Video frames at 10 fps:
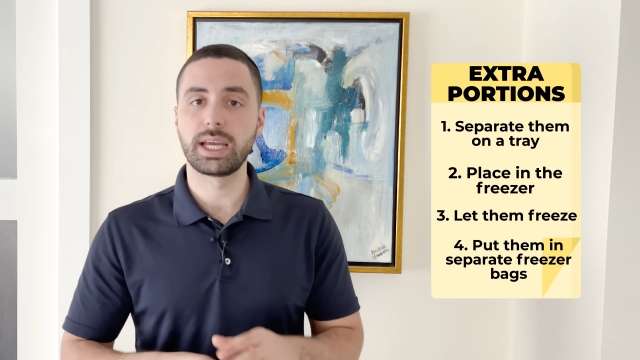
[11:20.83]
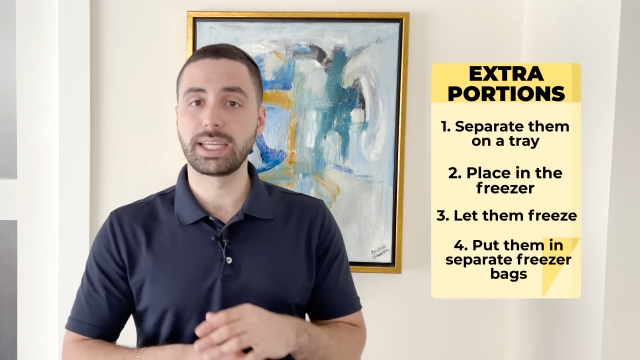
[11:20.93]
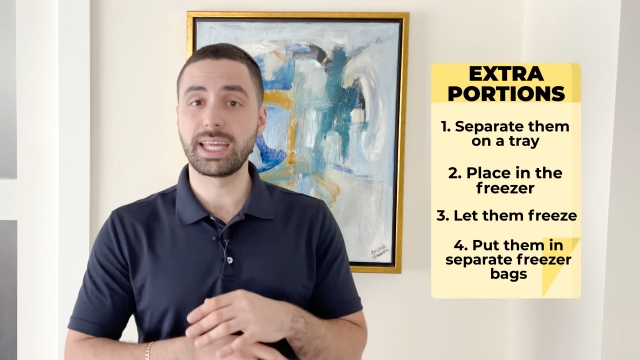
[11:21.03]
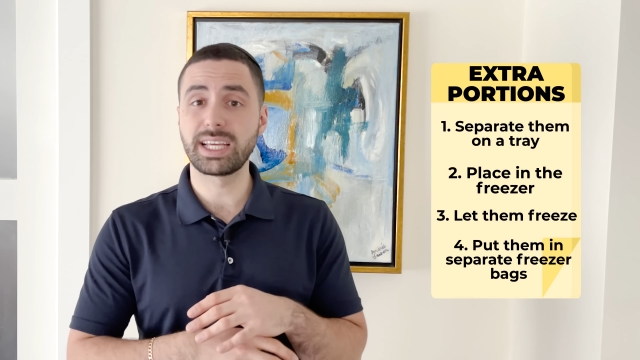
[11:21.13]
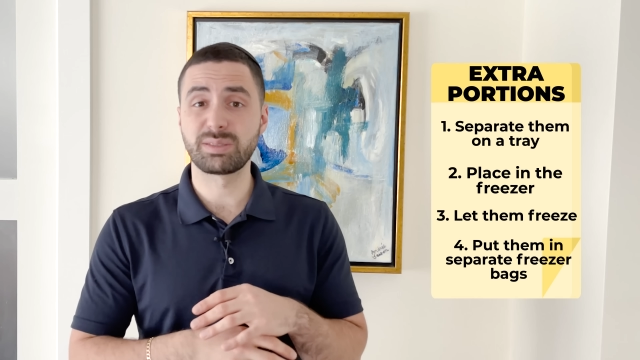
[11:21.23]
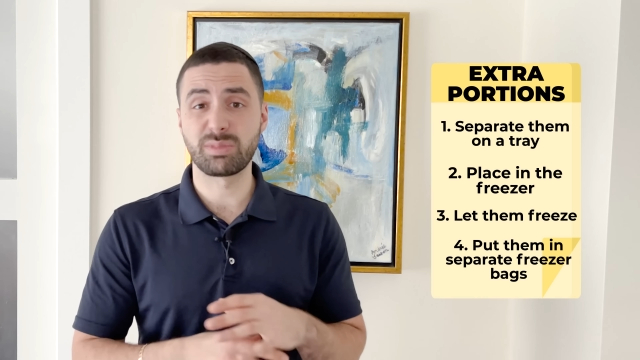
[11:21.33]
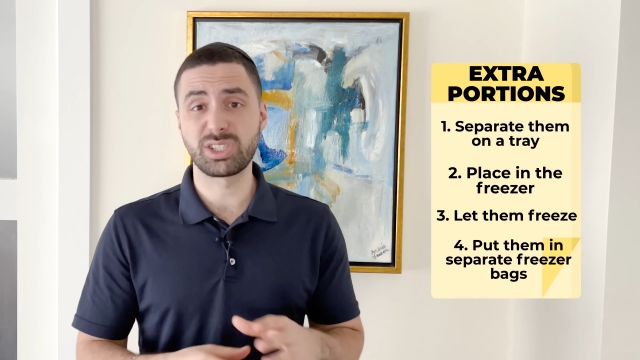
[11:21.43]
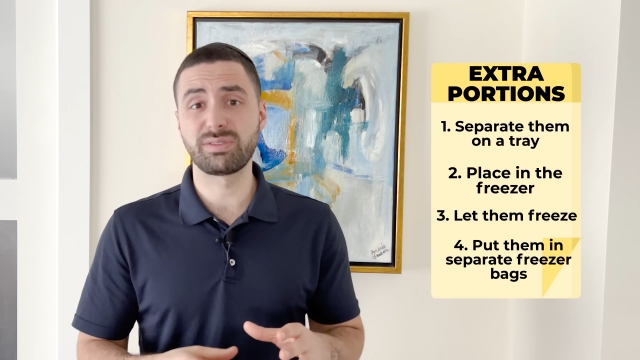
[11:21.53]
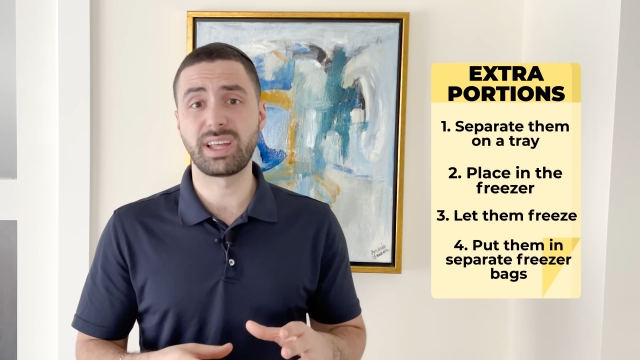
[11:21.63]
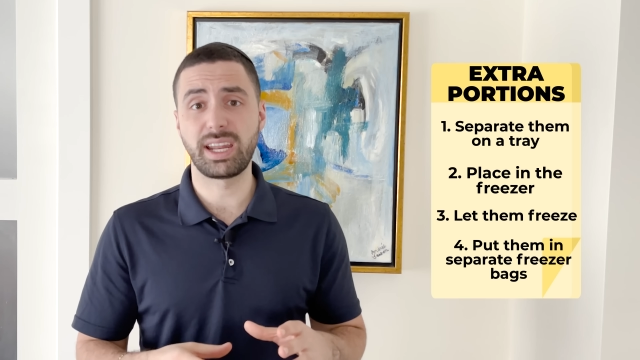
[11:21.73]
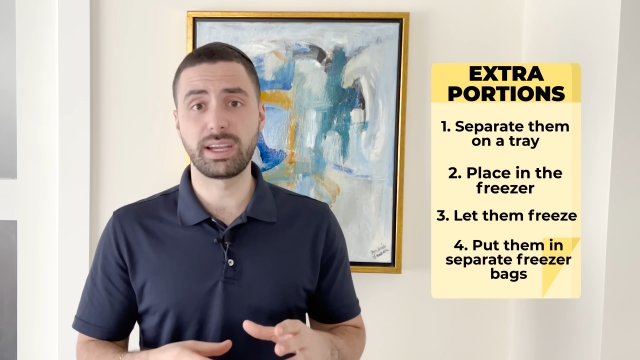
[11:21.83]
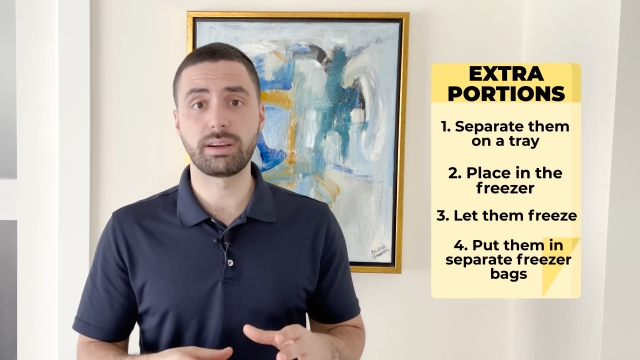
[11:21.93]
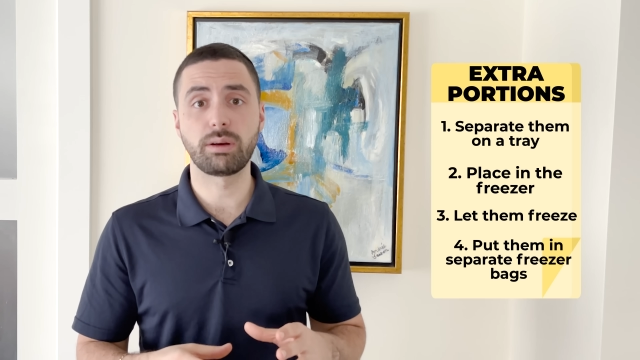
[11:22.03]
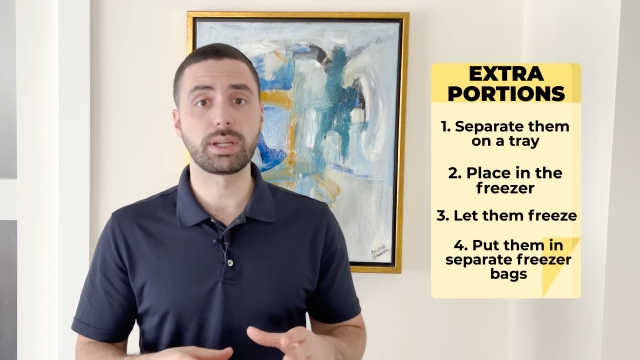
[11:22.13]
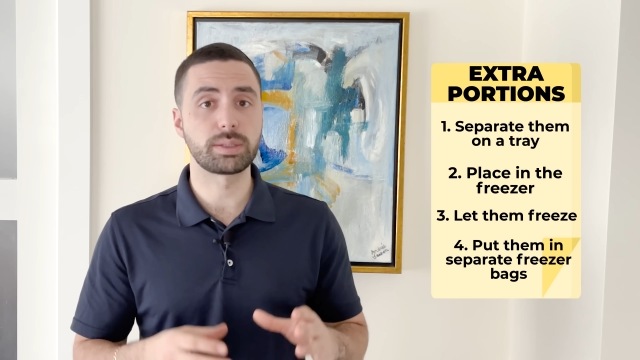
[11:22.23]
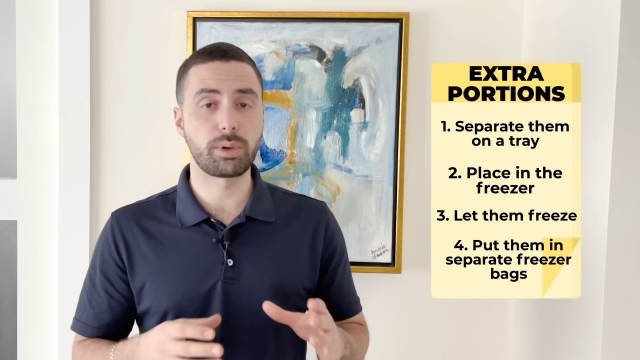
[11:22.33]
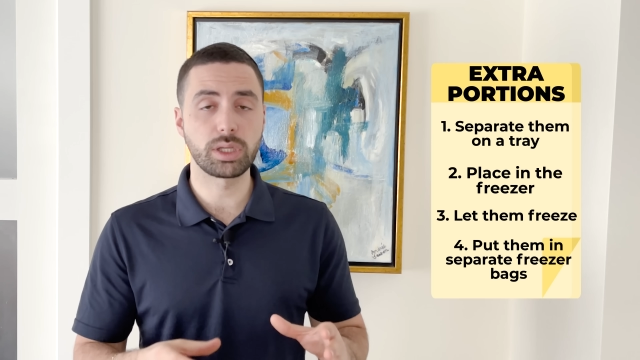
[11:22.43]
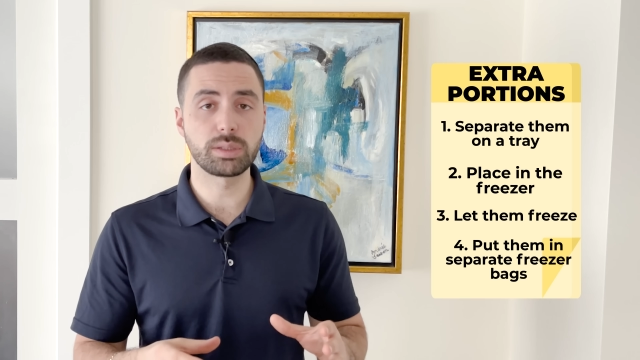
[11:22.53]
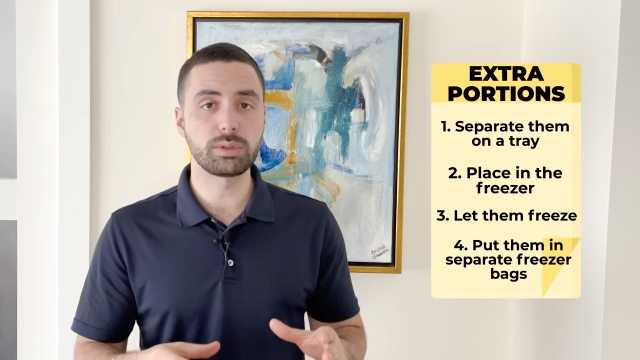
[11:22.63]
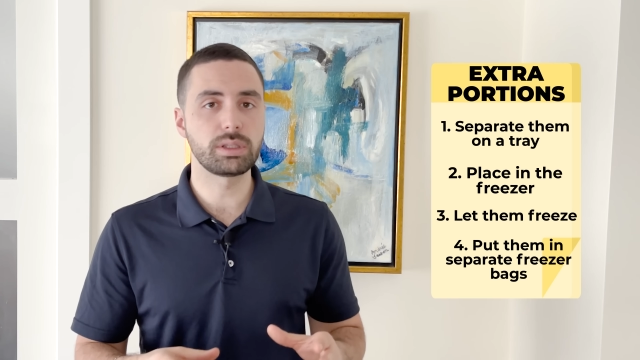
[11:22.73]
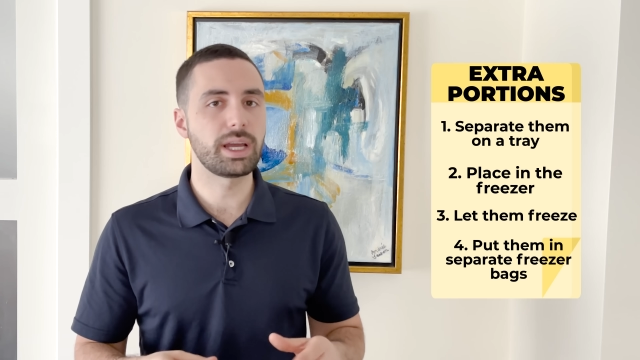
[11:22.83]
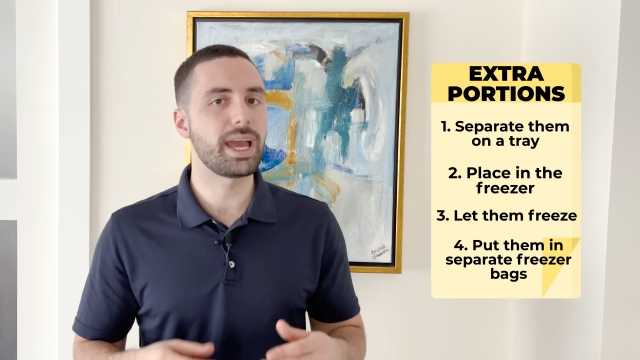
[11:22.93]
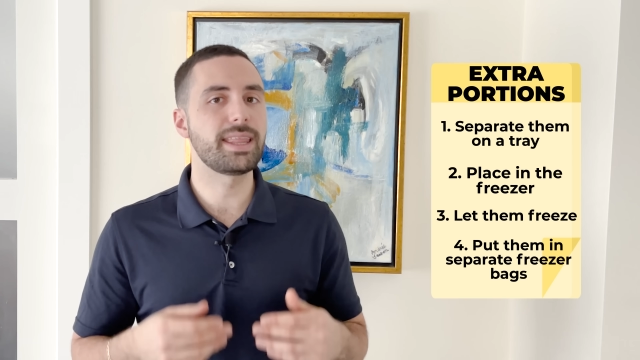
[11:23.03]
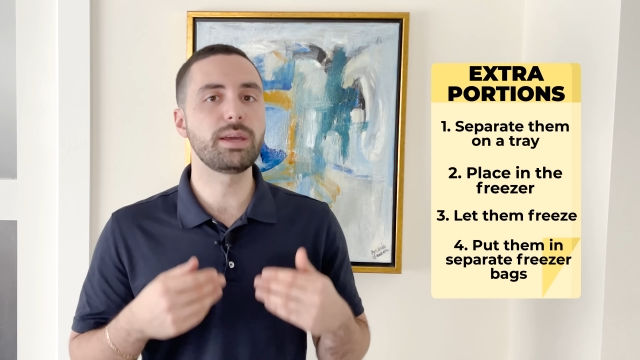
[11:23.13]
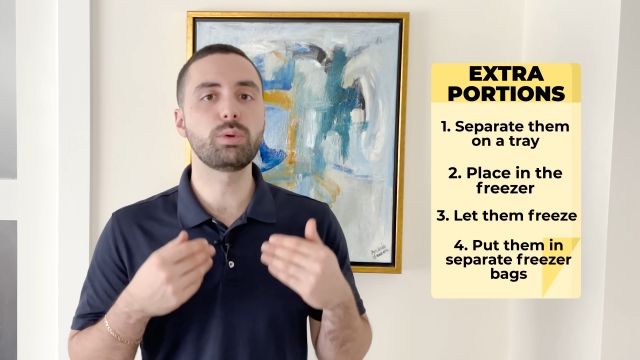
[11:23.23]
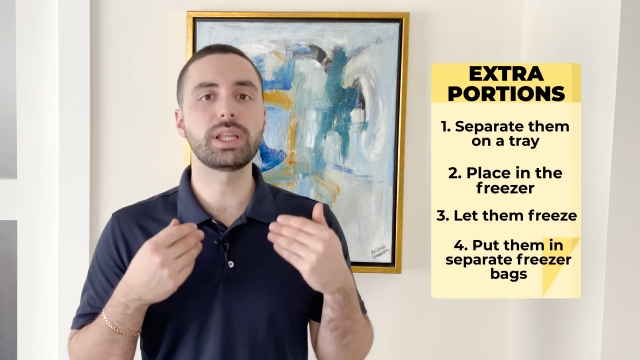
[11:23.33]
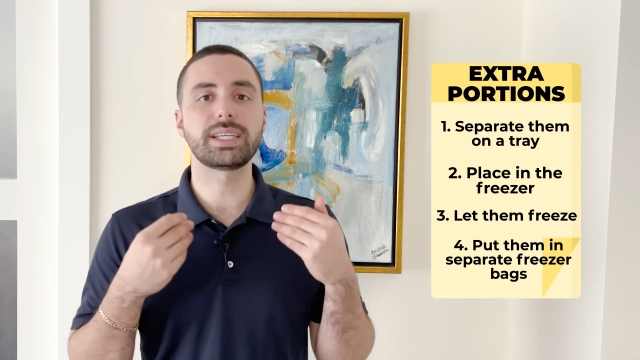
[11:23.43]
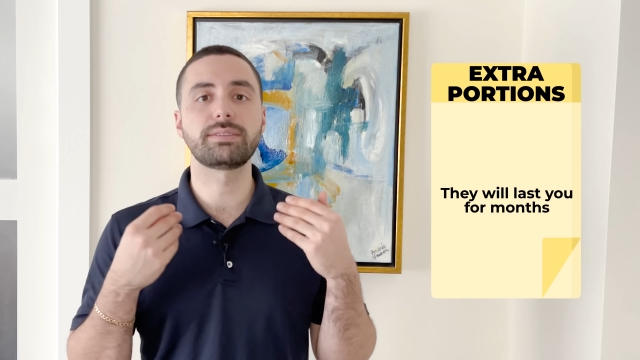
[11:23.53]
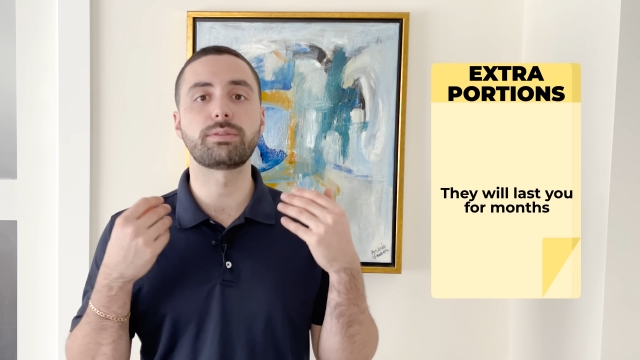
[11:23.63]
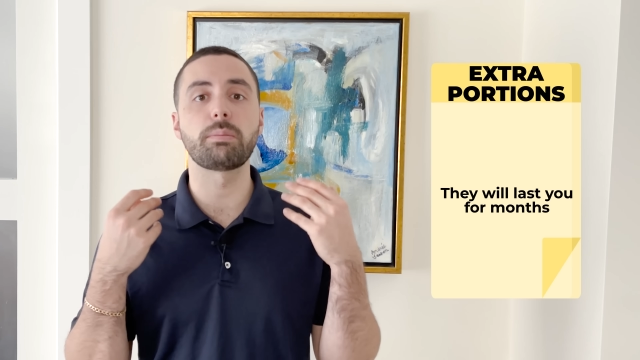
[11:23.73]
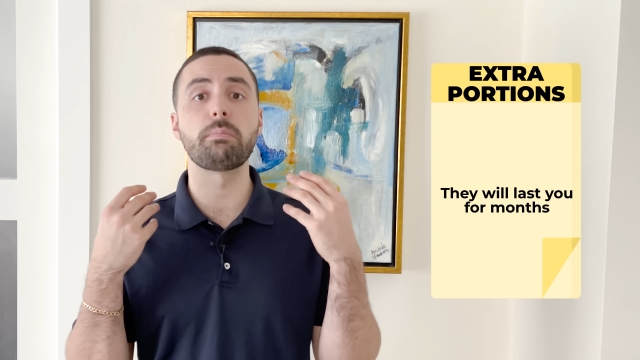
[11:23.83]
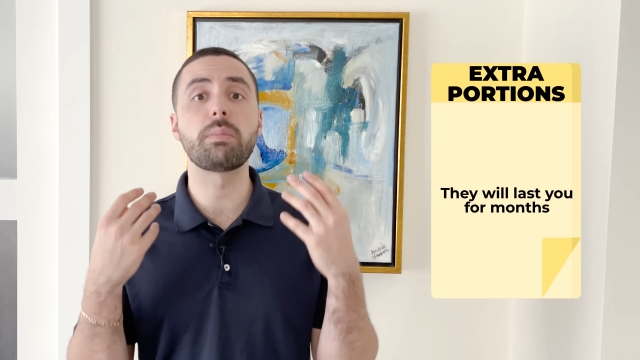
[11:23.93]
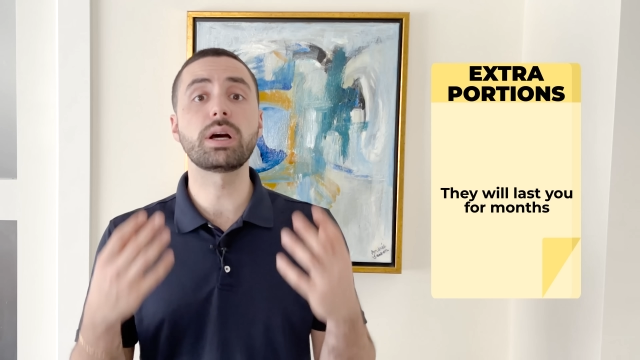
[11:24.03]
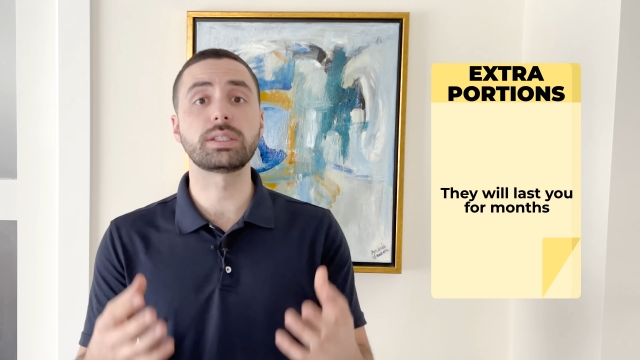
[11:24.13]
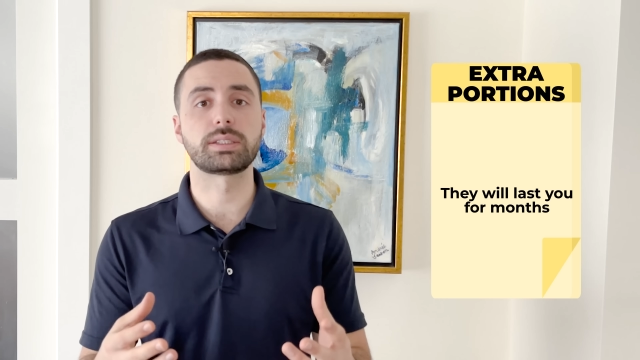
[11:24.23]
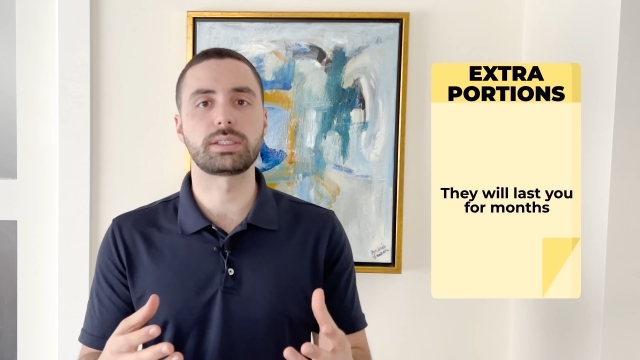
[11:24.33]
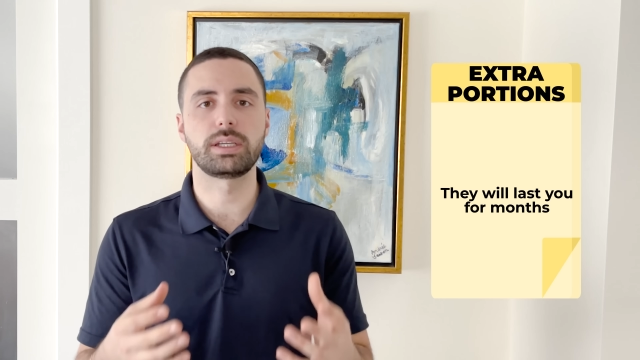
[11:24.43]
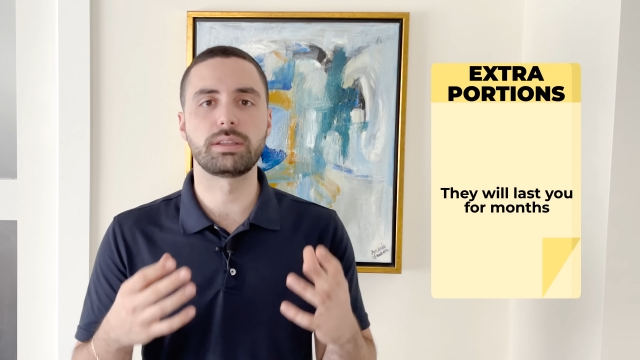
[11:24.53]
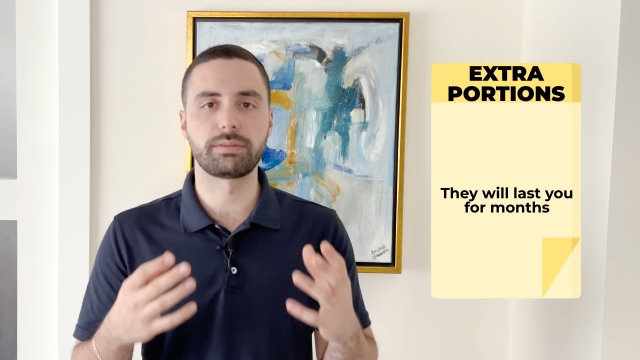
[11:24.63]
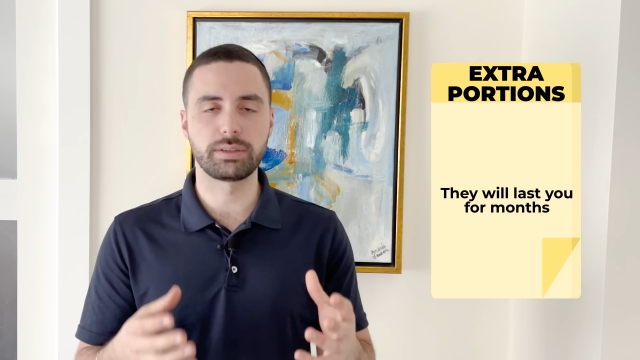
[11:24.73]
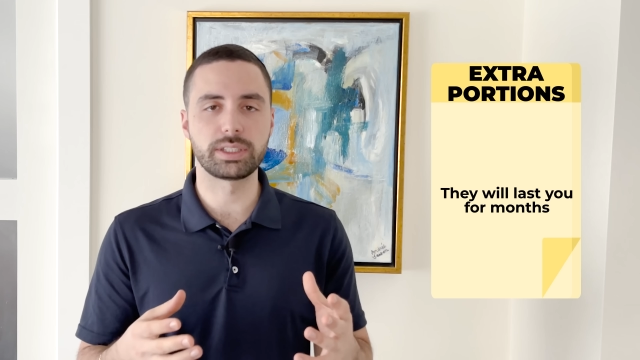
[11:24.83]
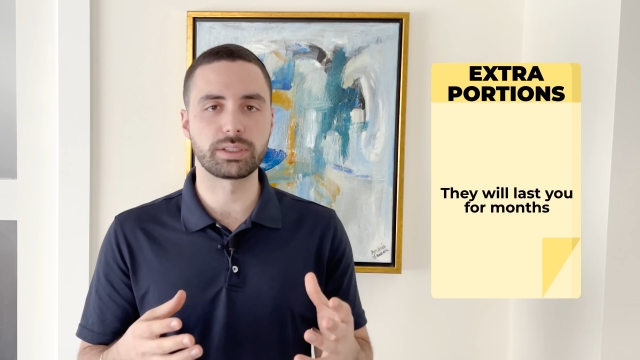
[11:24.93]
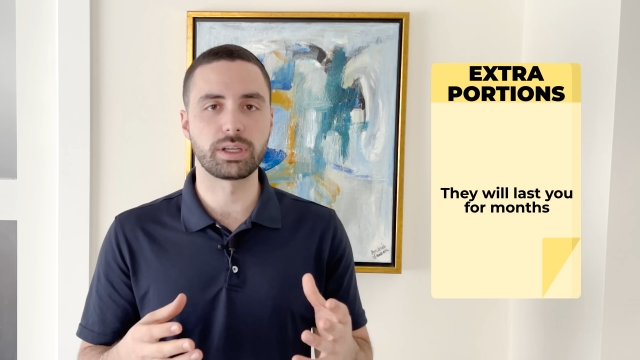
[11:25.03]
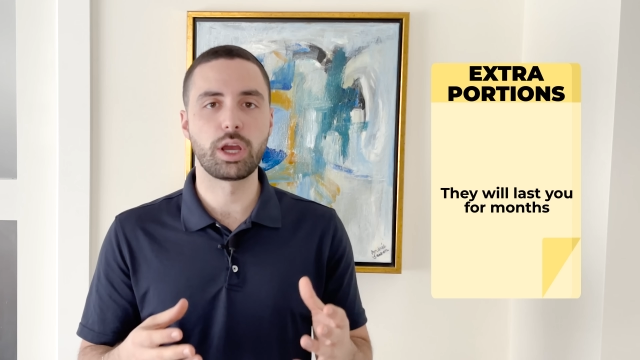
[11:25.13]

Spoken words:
Get as much of that air out as possible, and they will last for months in the freezer,